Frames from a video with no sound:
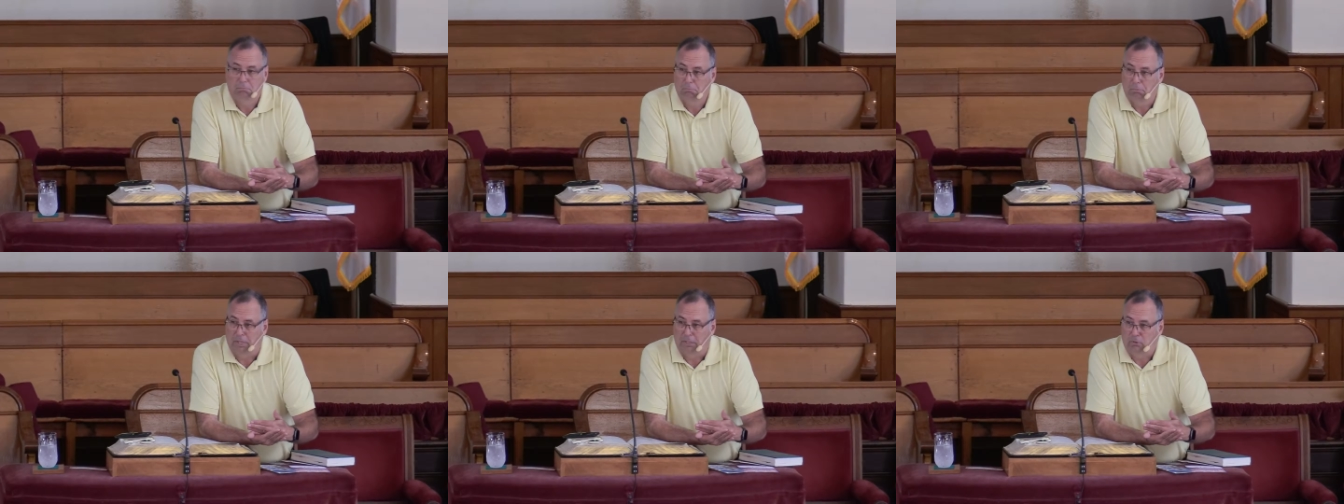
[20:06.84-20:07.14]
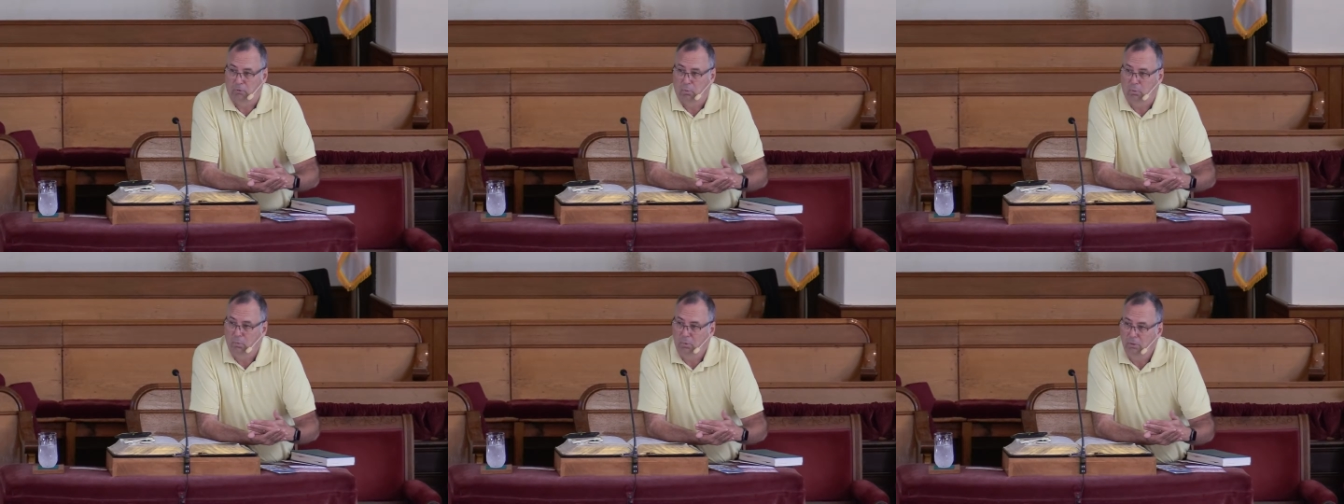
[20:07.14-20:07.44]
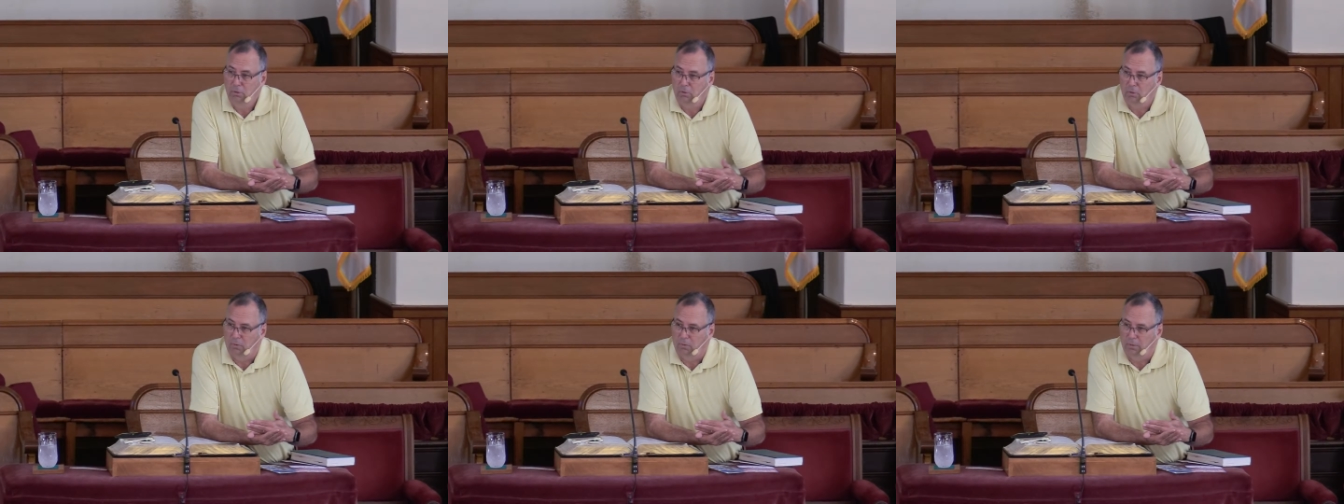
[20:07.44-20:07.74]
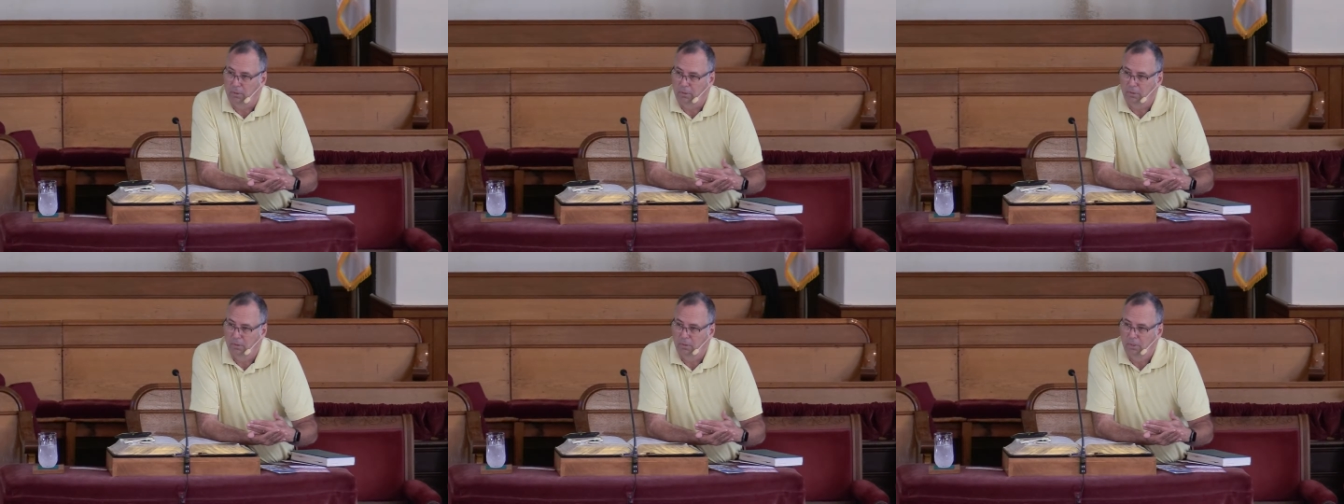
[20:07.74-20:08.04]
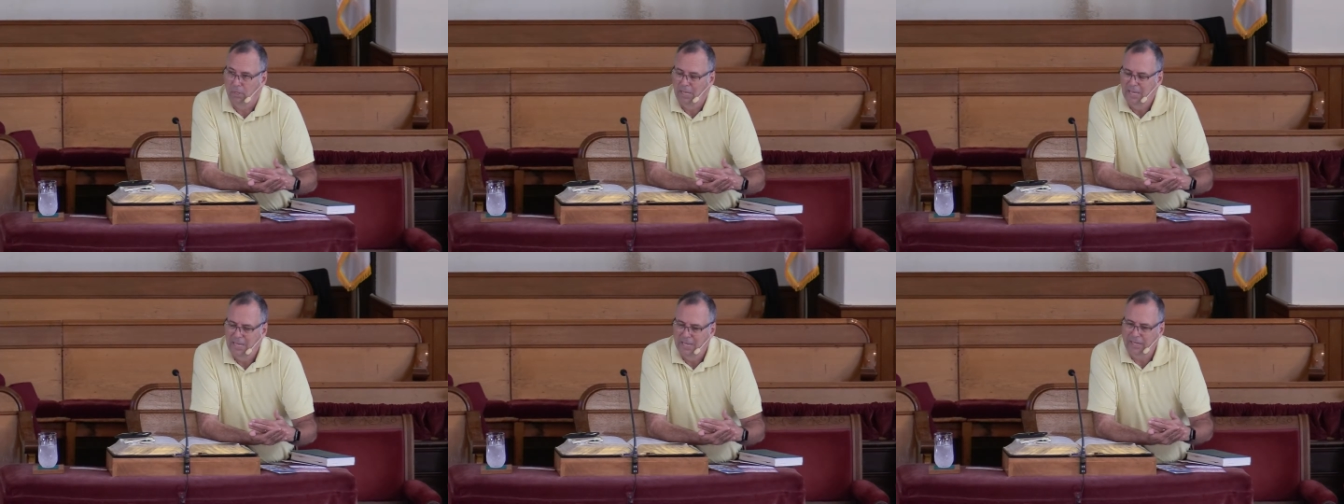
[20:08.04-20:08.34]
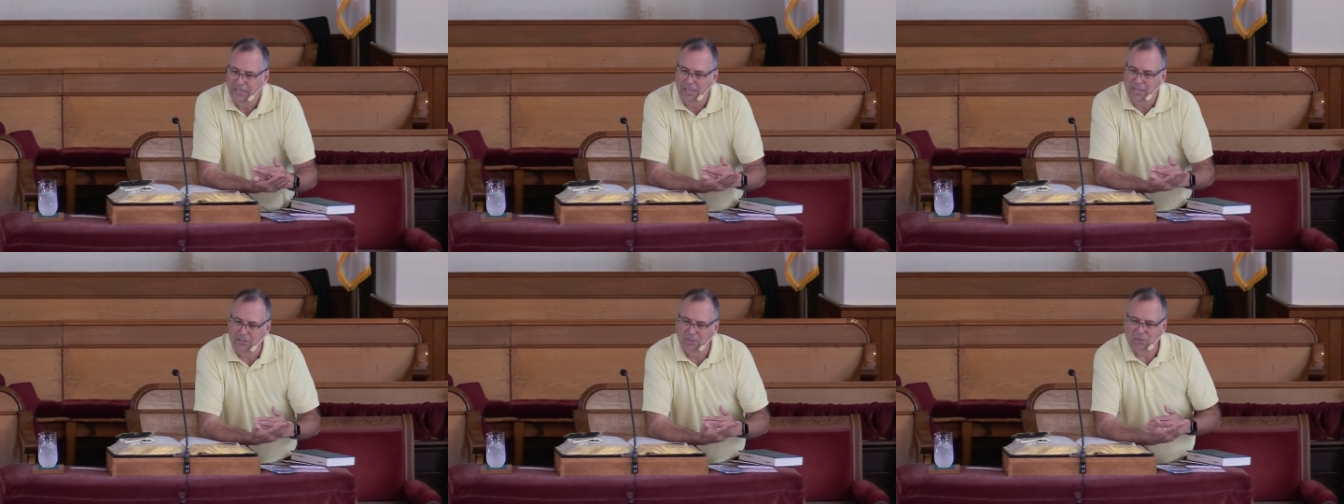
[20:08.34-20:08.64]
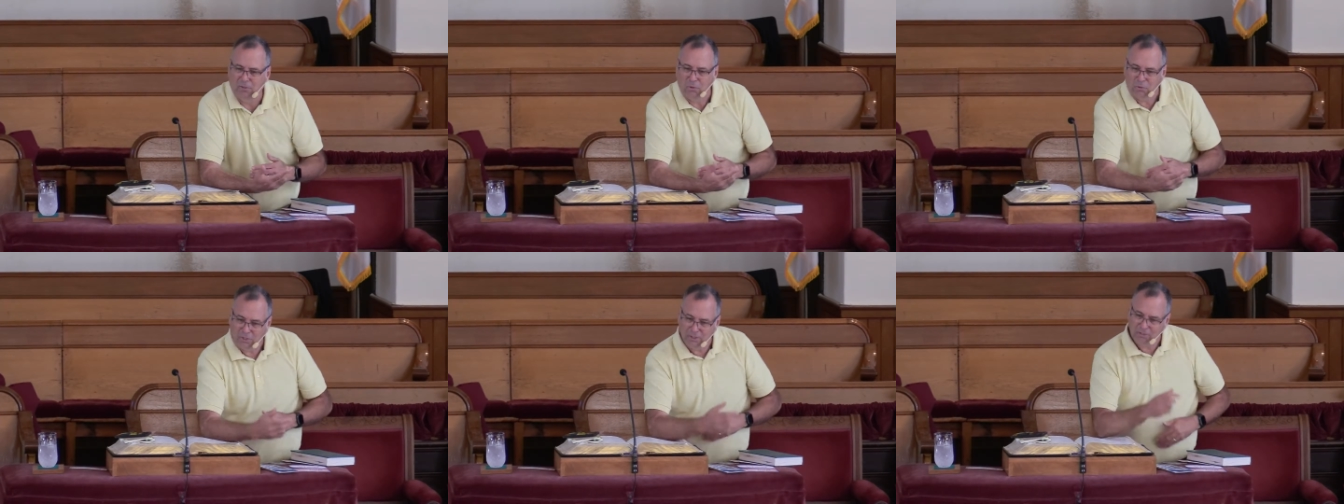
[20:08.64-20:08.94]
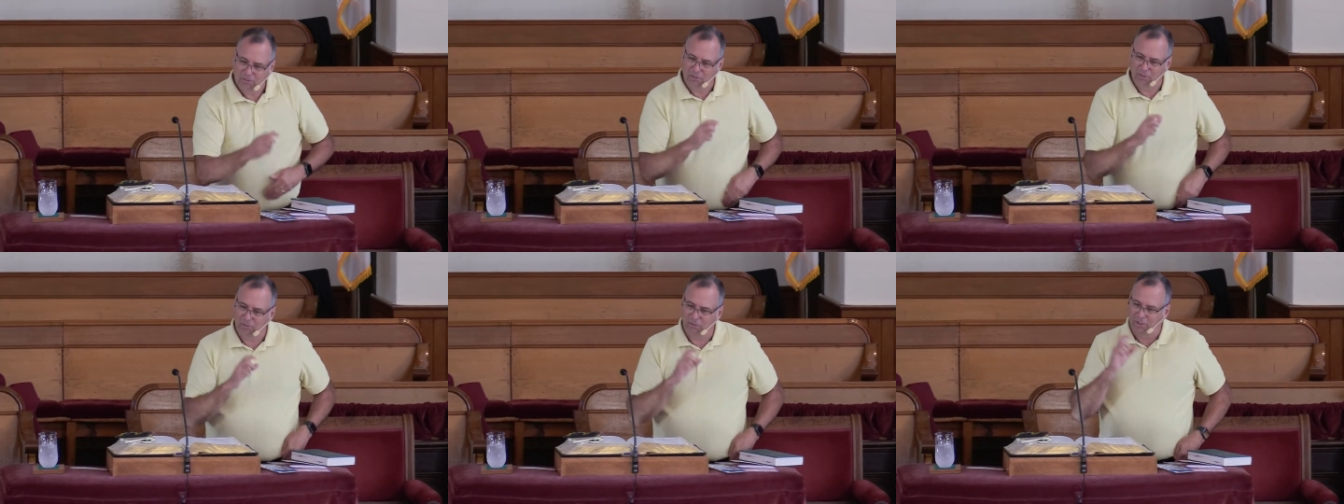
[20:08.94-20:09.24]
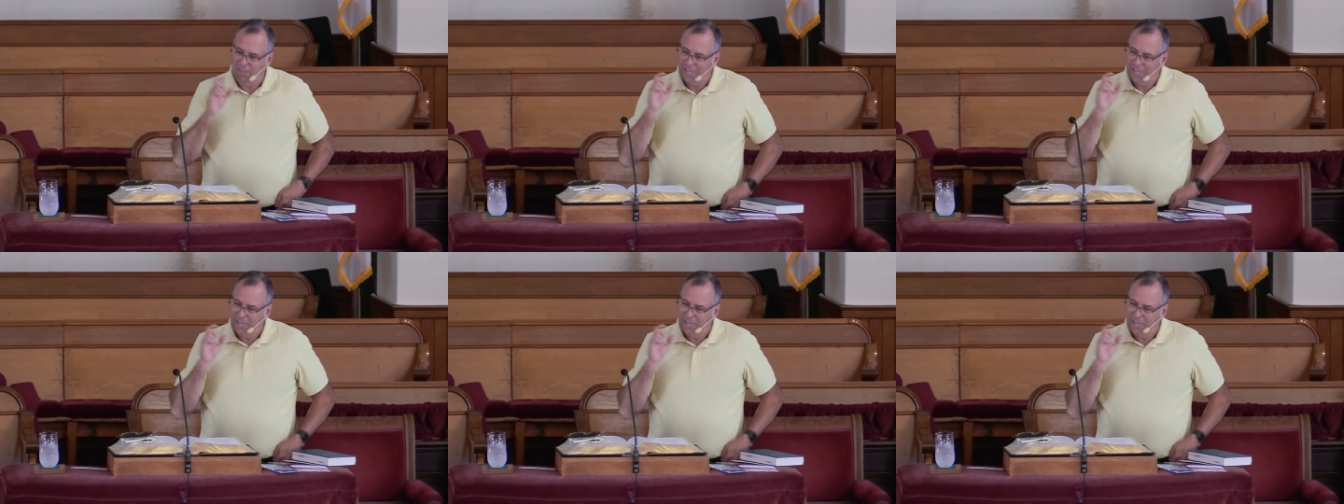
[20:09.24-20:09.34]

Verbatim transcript: That's what we're doing. And so there's this